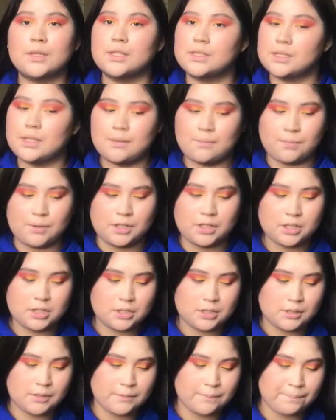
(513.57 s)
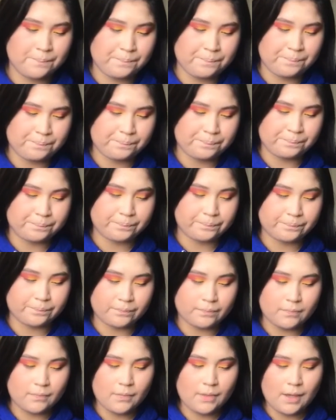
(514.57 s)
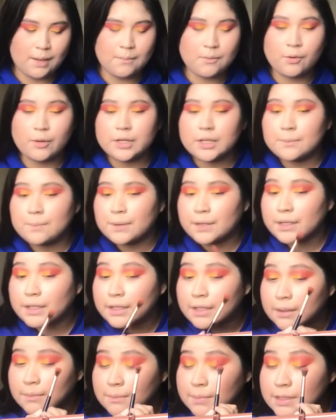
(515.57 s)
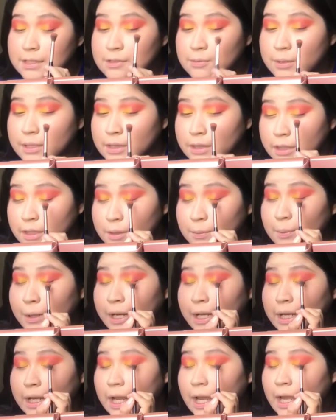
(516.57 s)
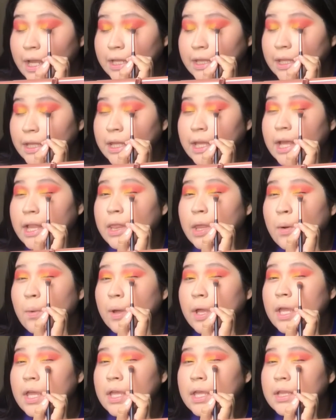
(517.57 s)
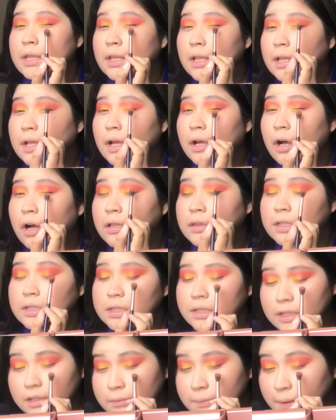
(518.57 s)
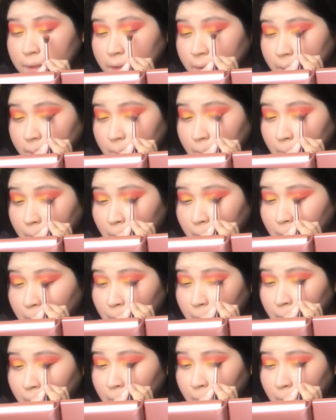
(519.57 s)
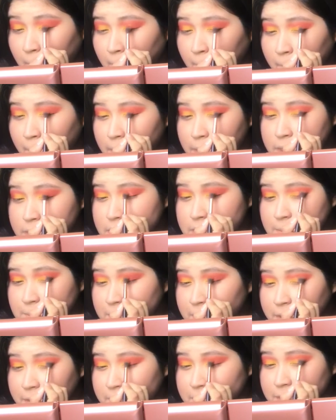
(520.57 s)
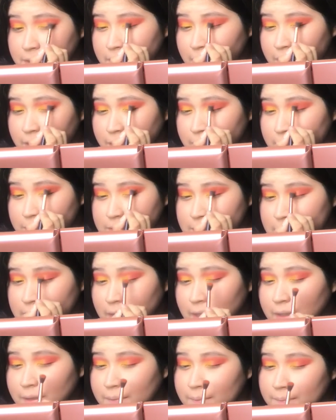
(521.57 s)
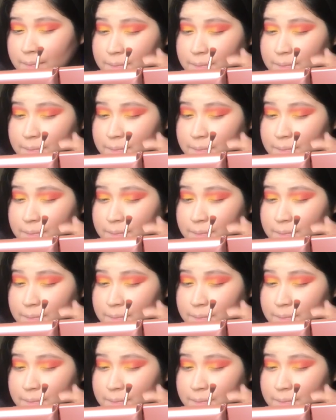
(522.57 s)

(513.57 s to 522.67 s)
the same brush, I'm going to put it in between the red and the yellow on the lid right here, and just blend together using that.